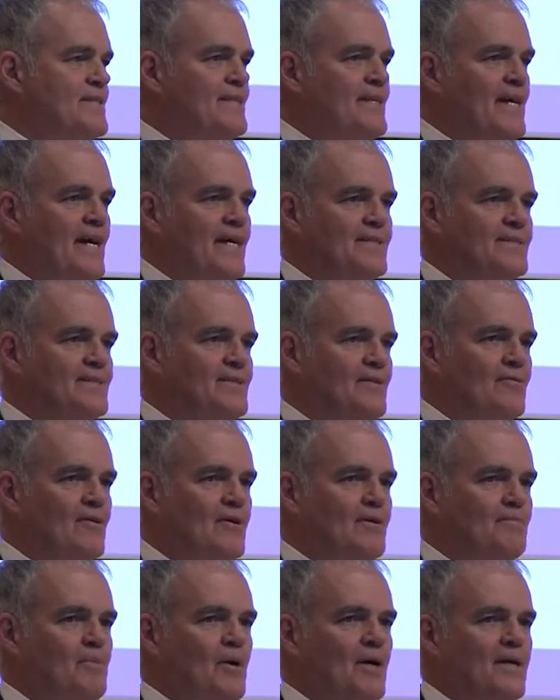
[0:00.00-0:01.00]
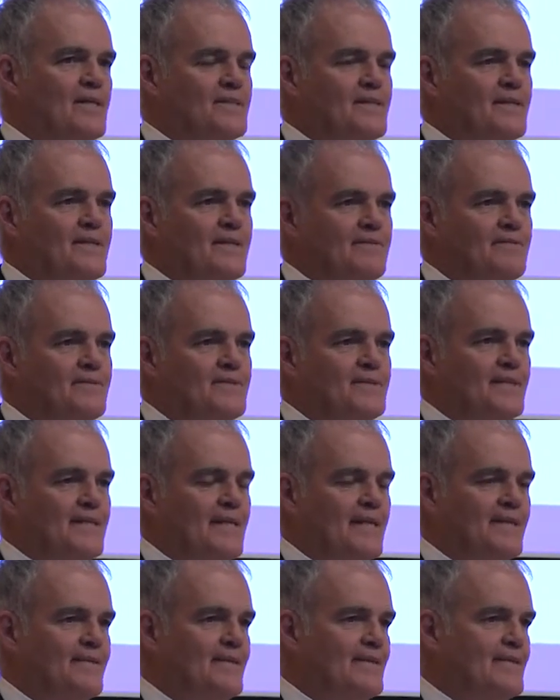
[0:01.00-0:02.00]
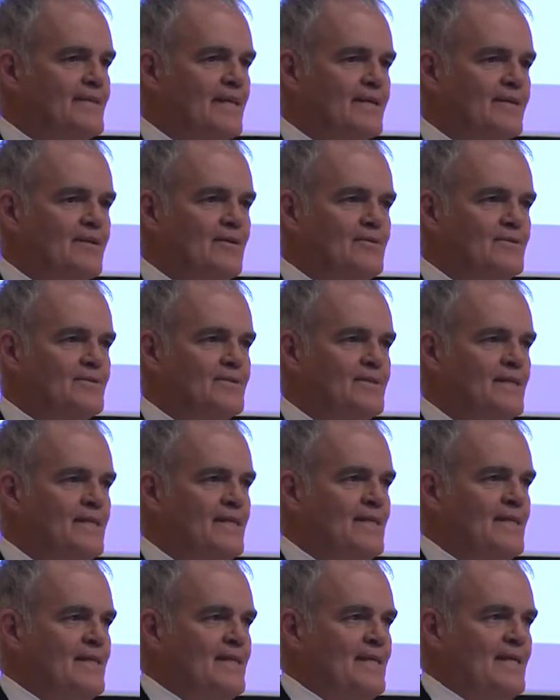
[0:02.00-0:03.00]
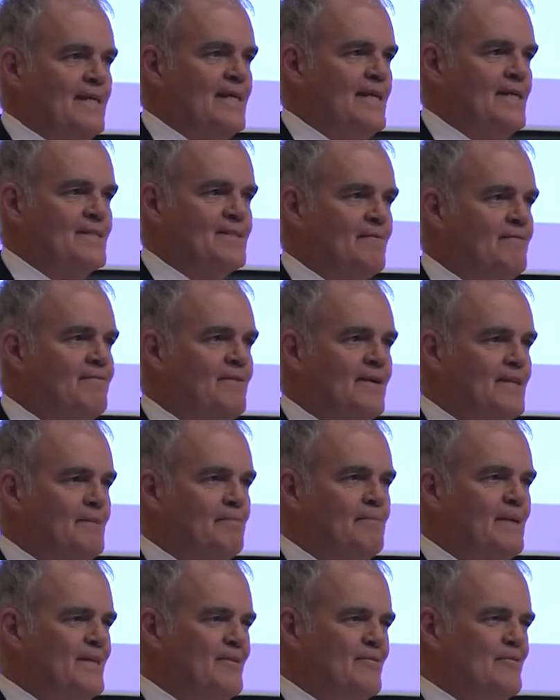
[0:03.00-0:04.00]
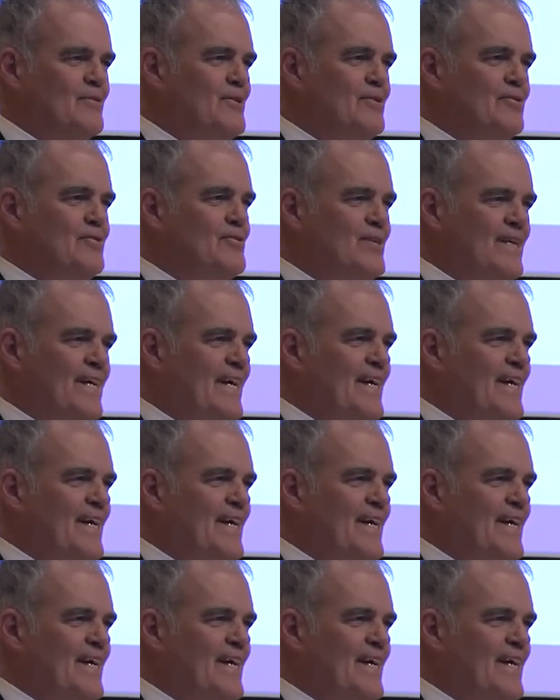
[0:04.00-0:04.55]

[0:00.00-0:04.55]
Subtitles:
to that as there are positives, and I think that goes as a fundamental that you should